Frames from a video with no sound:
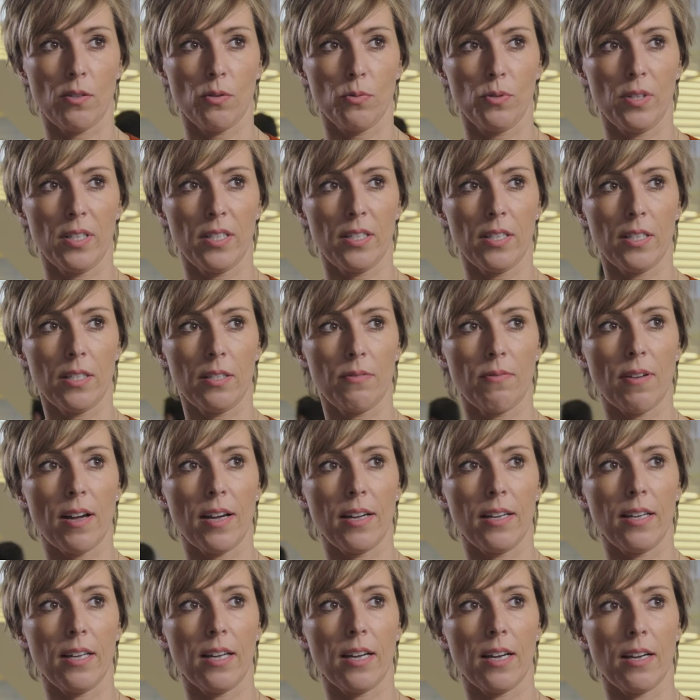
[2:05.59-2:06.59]
So this is
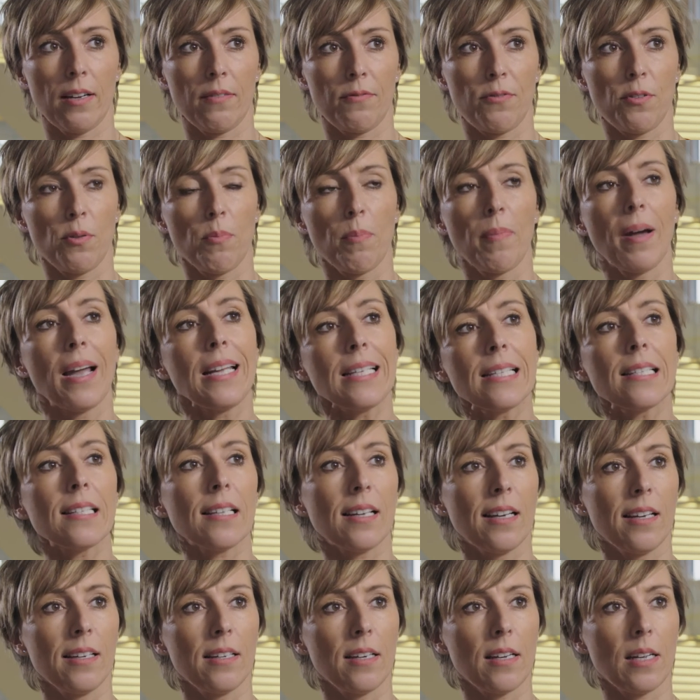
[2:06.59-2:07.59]
why, from my
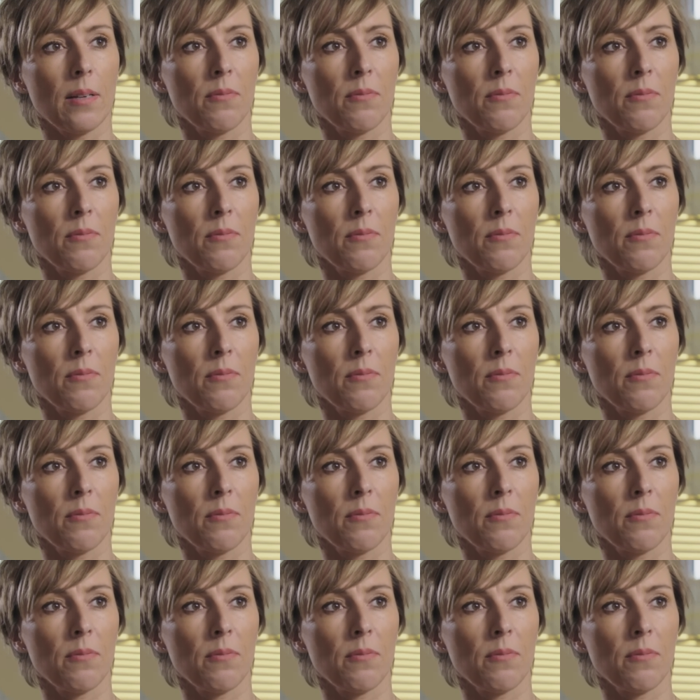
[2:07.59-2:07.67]
side,